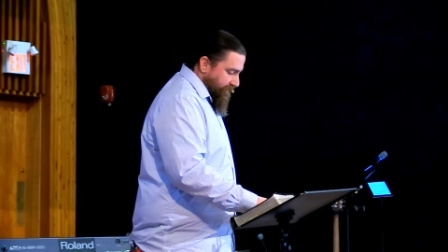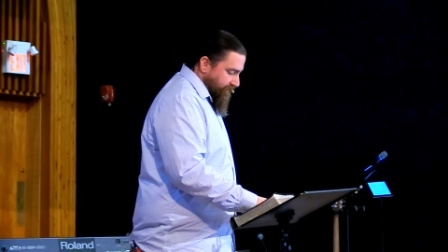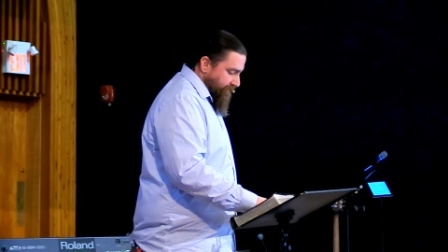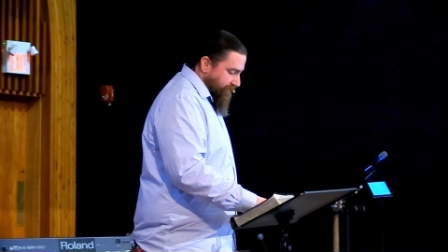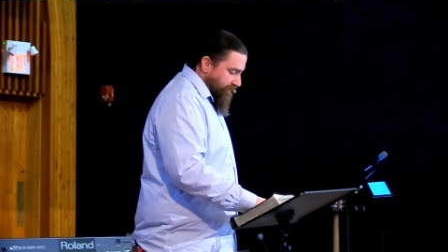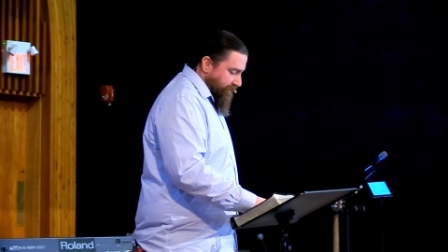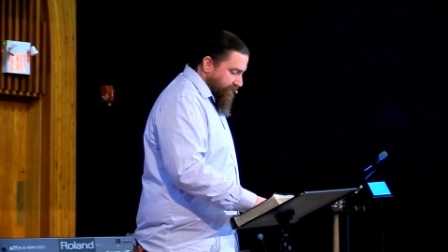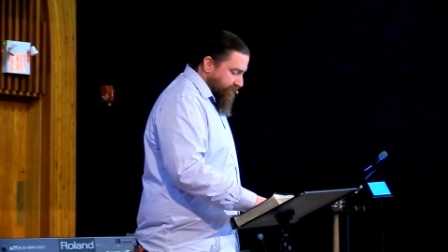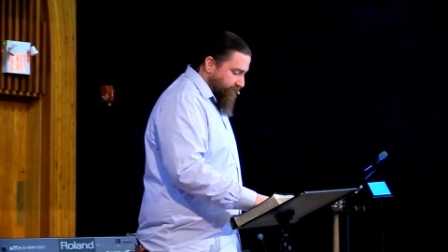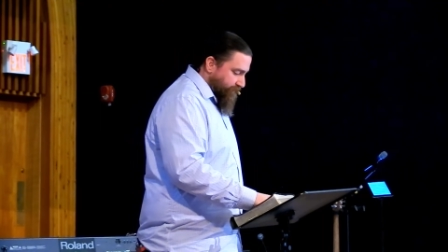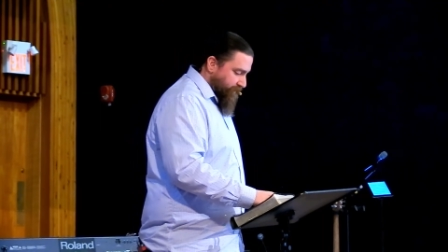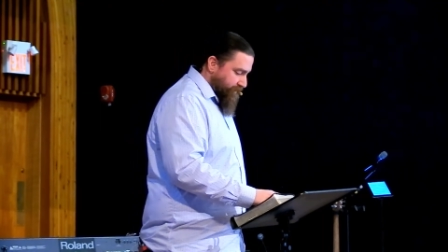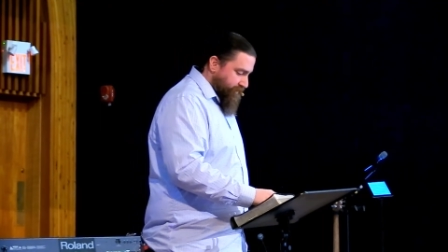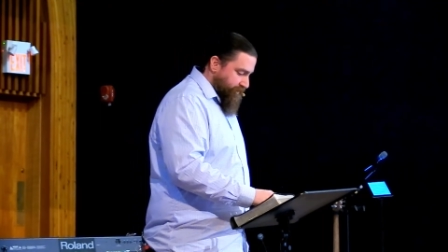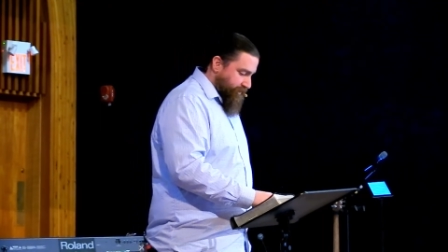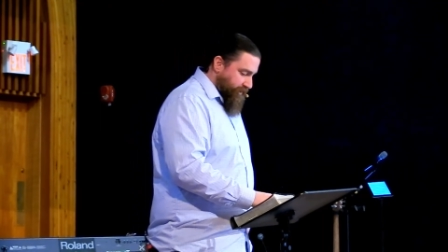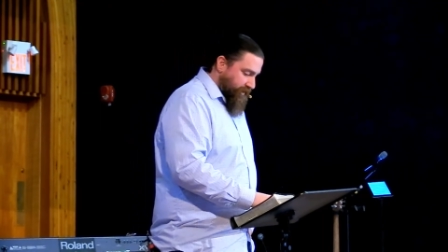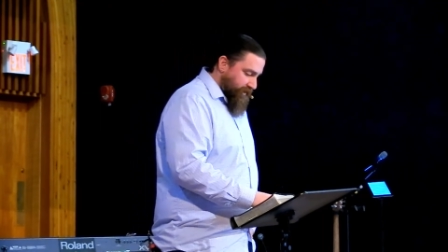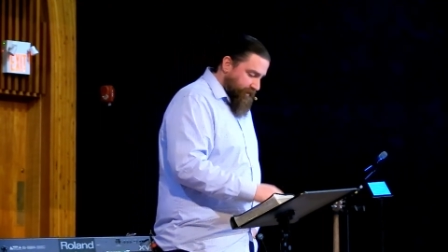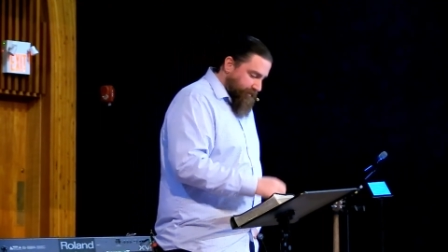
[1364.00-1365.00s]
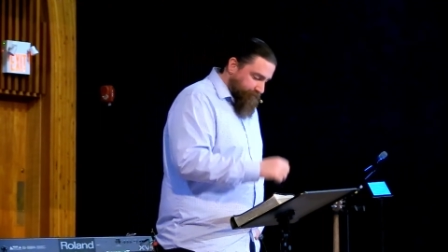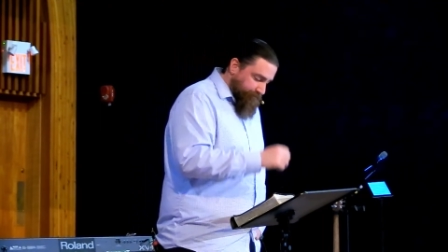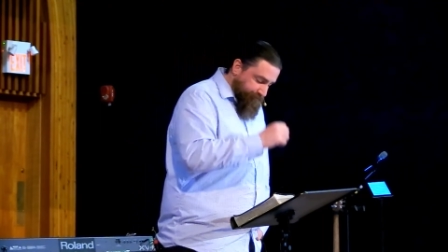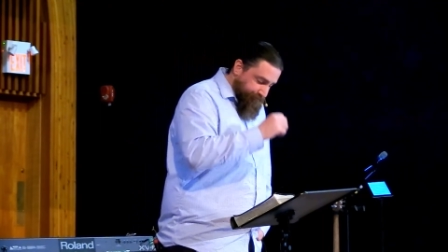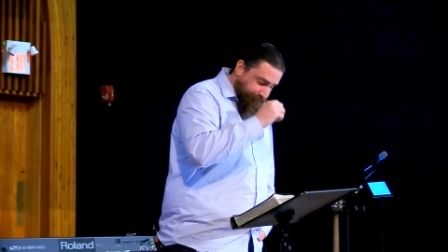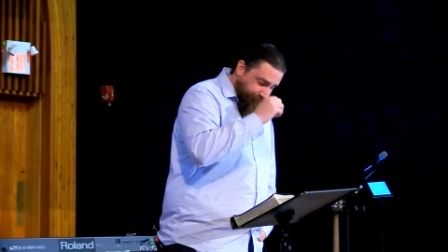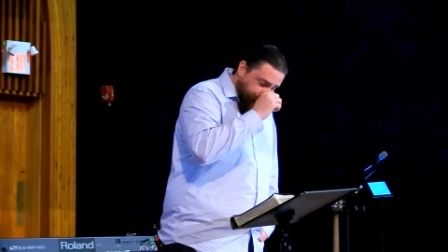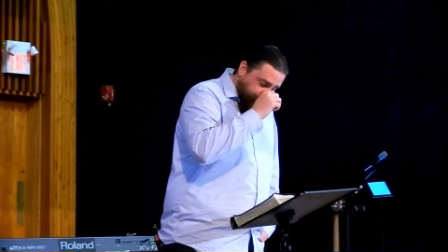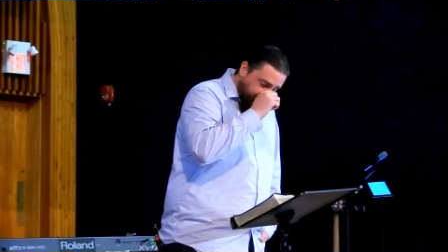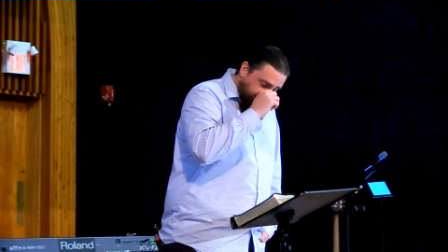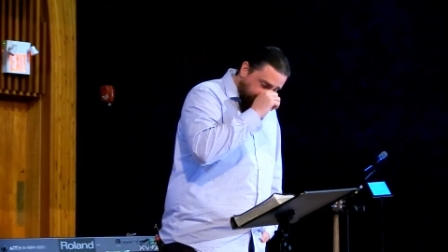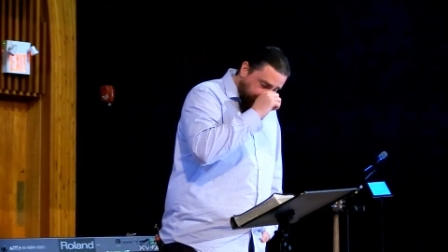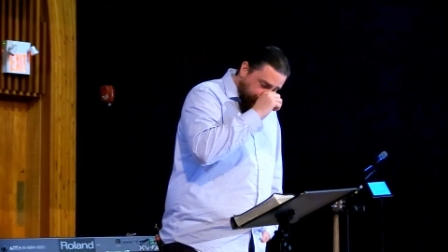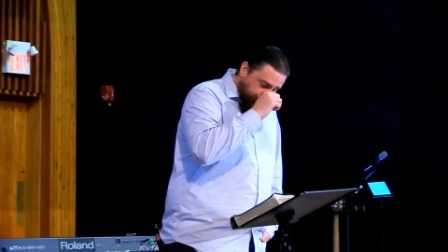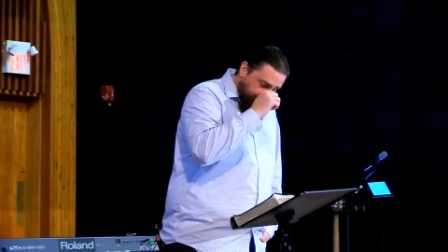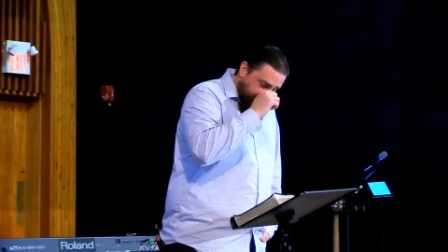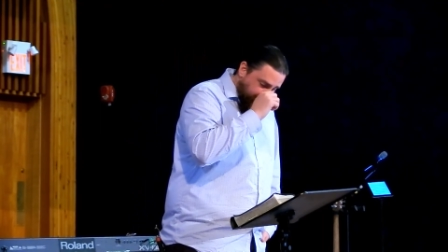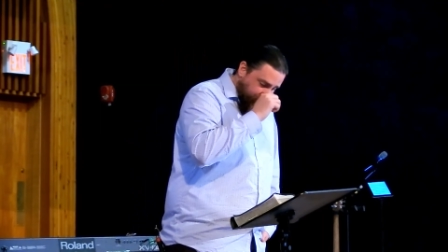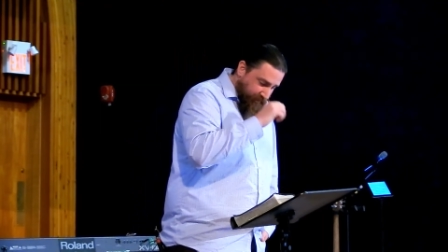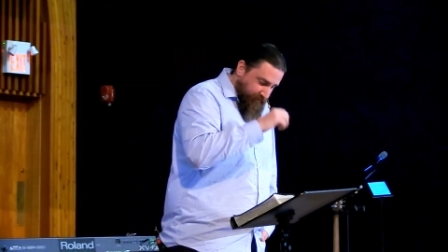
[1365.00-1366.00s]
In 1 John
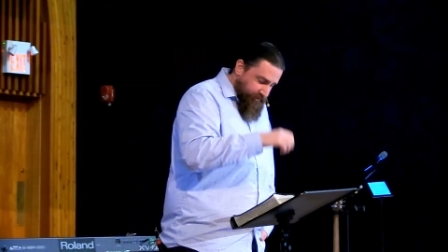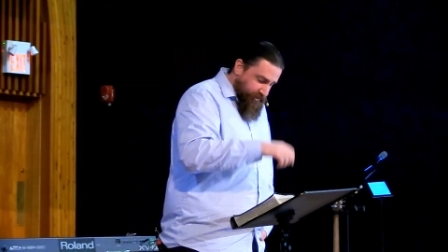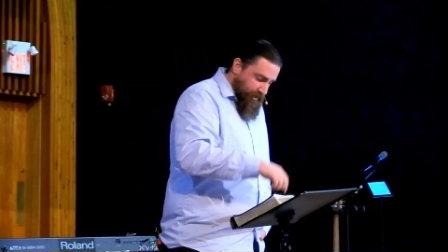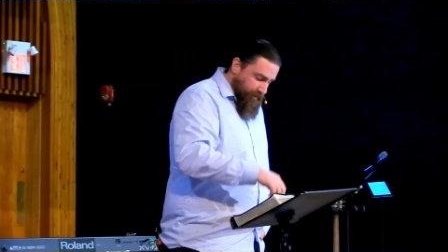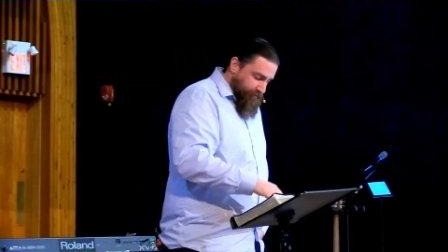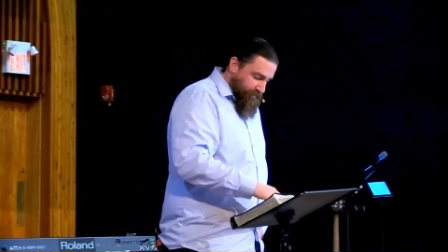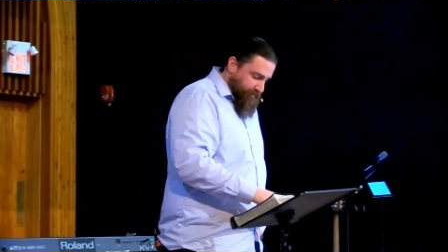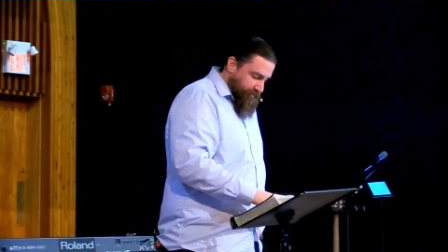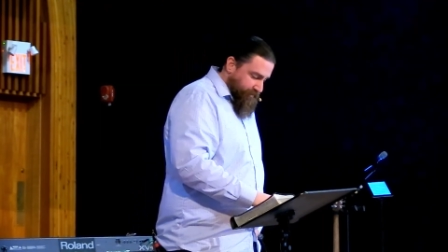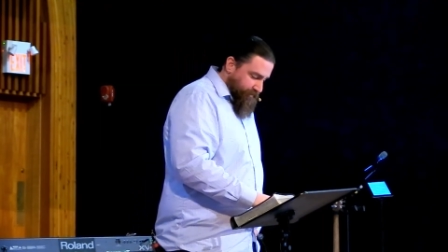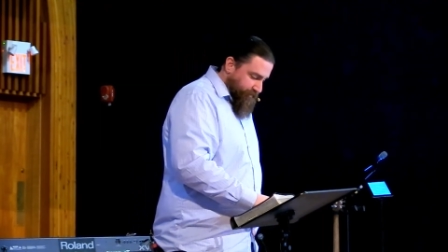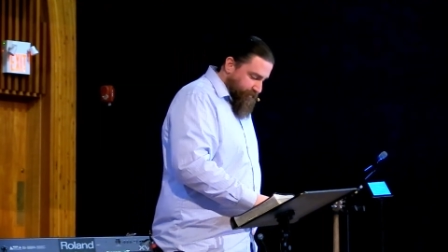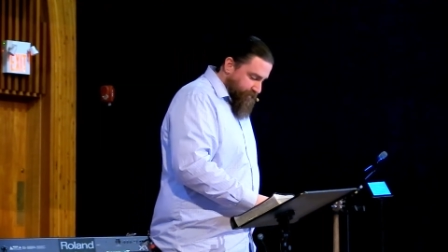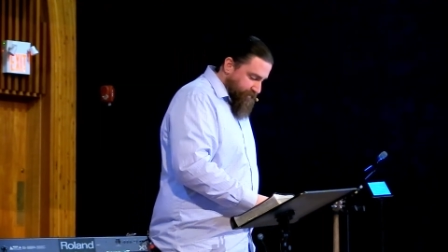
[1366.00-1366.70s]
chapter 2,